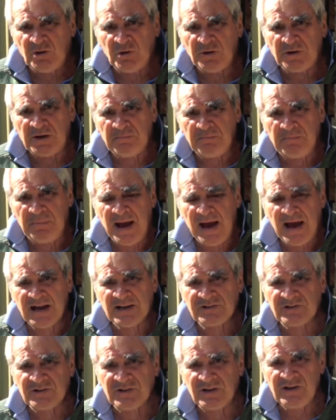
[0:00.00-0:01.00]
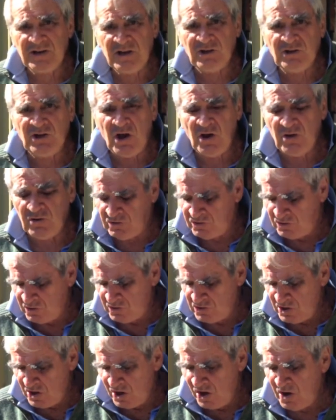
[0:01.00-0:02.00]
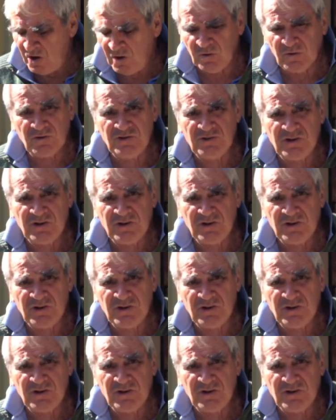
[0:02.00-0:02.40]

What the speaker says: it partially. You don't do your whole